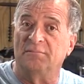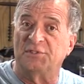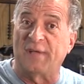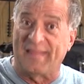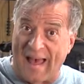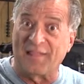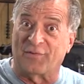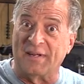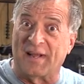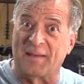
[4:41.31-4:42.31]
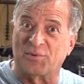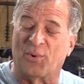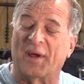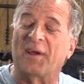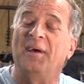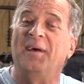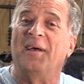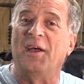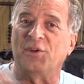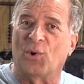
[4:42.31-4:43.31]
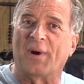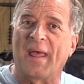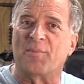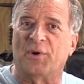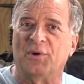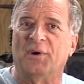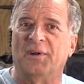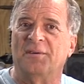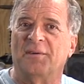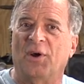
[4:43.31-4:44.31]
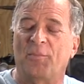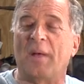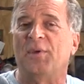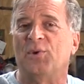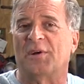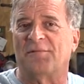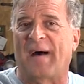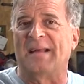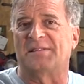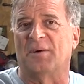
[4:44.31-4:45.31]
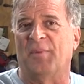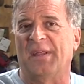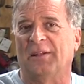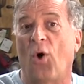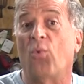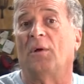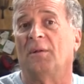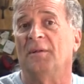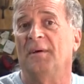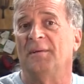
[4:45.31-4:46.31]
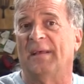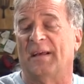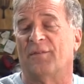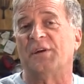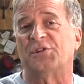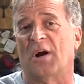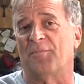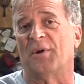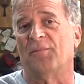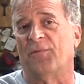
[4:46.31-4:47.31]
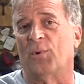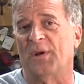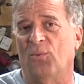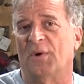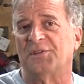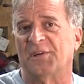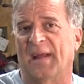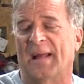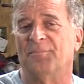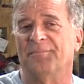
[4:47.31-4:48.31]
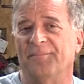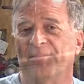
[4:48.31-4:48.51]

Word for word: say that 3 times quick, in your neighborhood. You know, maybe you can find somebody local that can resharpen them for you once you get them.